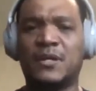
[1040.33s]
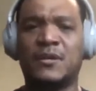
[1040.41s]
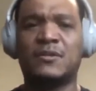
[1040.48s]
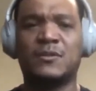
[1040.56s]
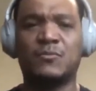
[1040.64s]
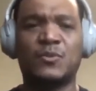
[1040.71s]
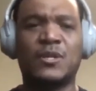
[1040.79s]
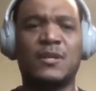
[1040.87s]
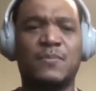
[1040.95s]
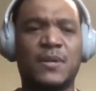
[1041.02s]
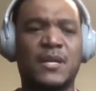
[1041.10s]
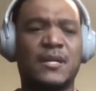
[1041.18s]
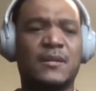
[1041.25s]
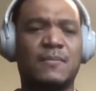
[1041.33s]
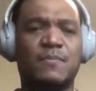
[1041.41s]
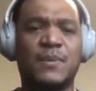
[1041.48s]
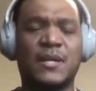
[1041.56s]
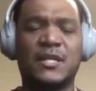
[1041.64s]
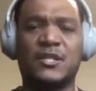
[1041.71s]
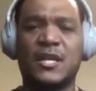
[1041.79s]
but there's some really
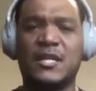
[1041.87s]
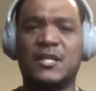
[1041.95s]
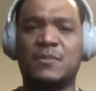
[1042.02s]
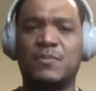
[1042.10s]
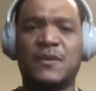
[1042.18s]
big changes,